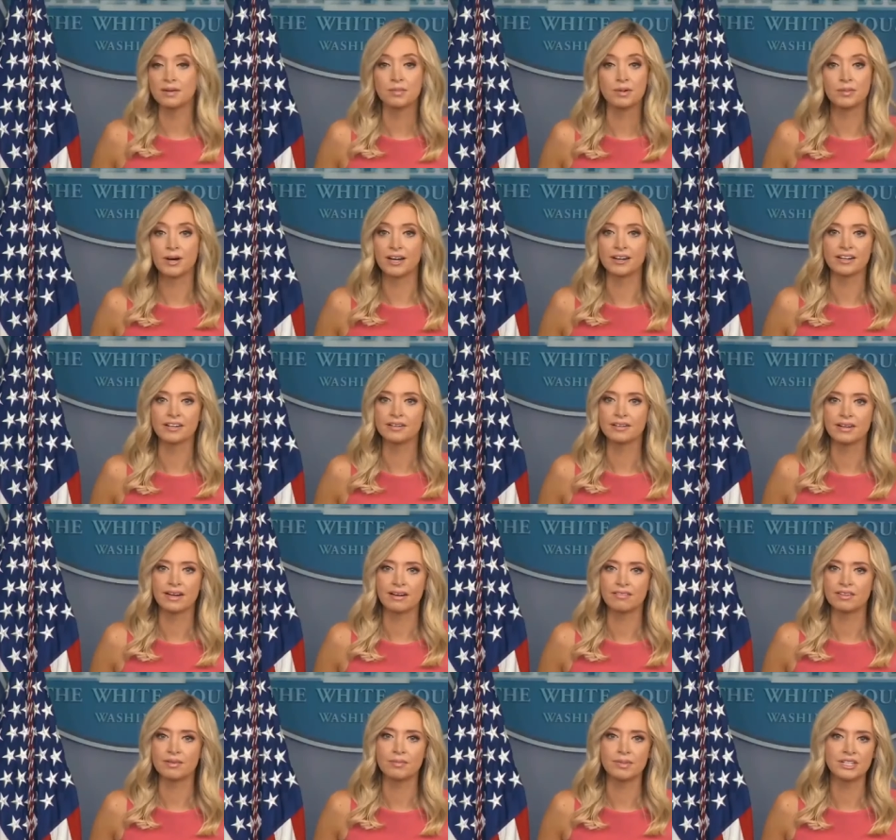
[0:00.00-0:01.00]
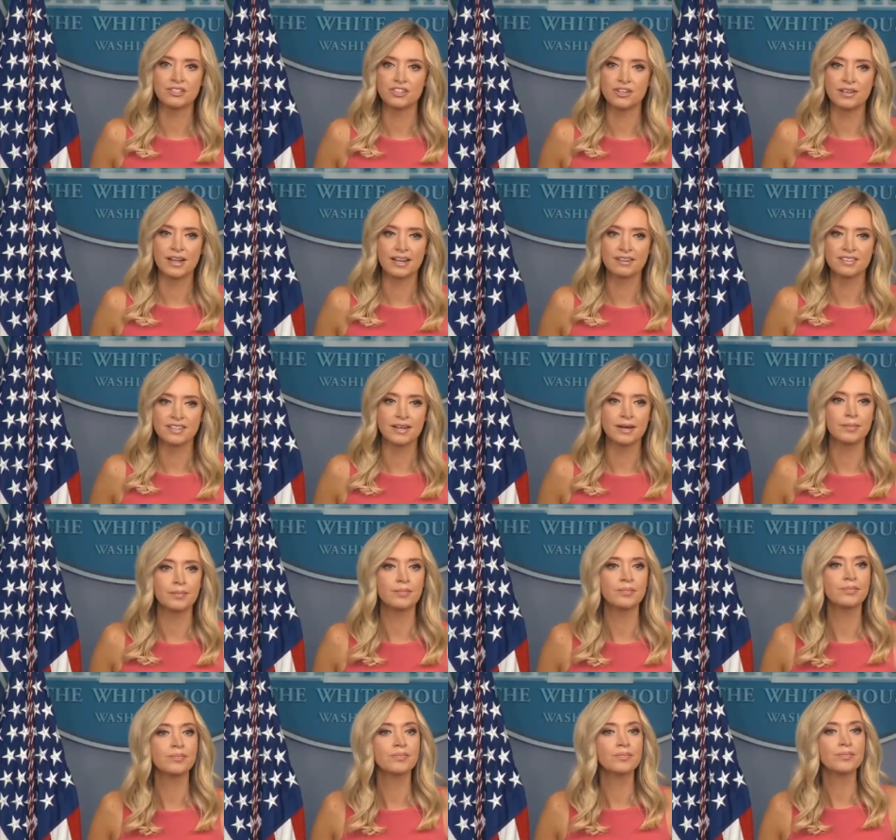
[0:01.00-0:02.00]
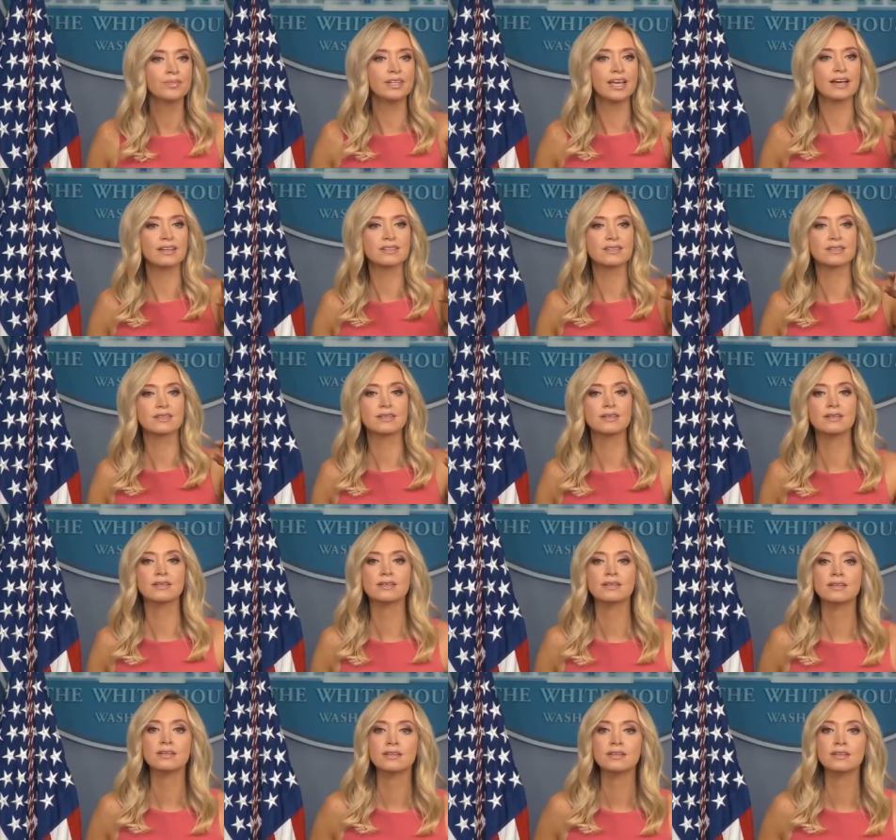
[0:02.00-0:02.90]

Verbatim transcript: about it. I haven't mentioned that to him. Yes. Kelly, does